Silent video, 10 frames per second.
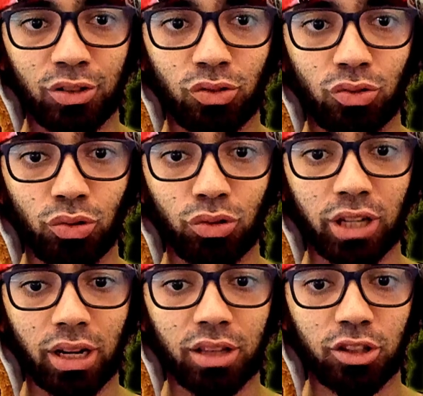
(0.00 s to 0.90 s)
two
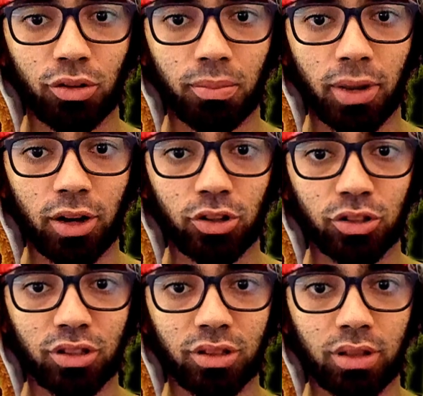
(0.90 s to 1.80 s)
gigantic
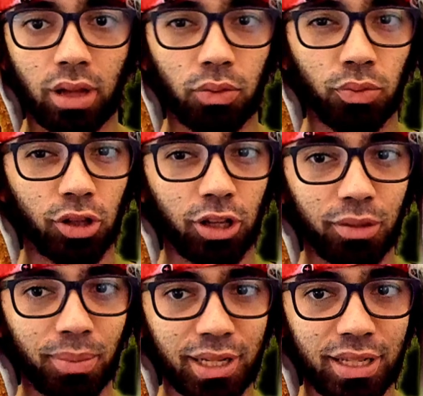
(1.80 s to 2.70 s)
bears that will eat
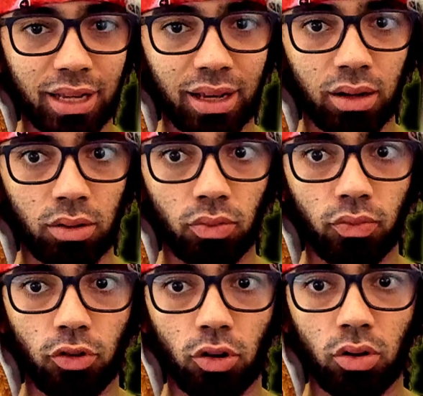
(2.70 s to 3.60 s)
my son
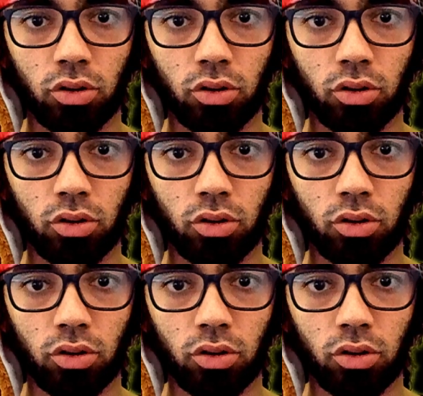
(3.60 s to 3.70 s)
Four,